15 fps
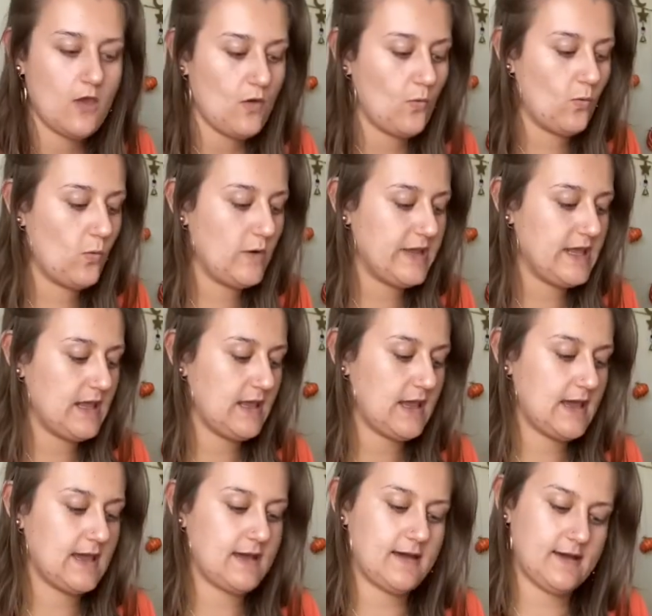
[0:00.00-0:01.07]
We
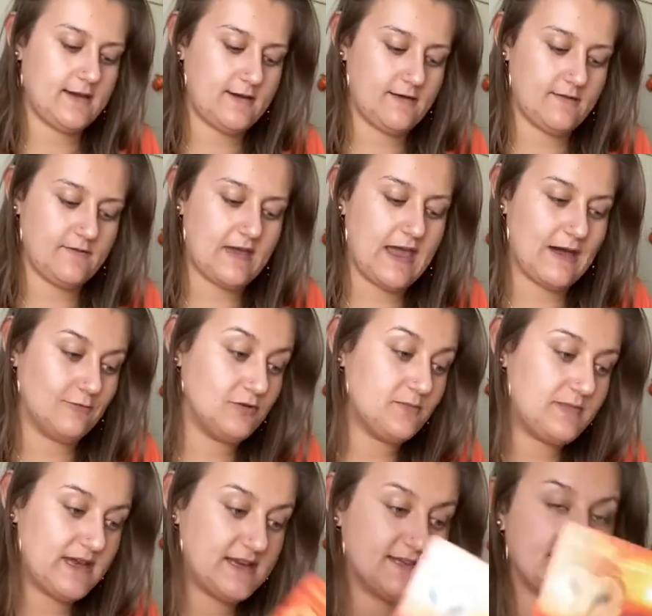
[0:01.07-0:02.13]
have Owl
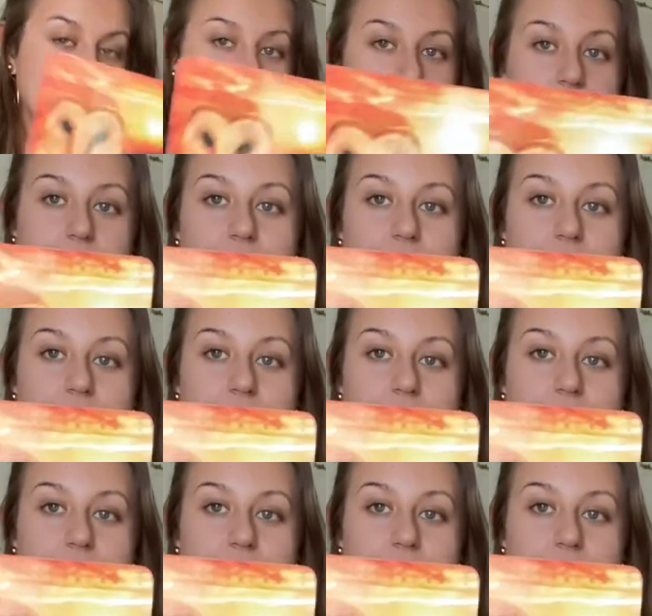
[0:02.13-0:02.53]
Medicine.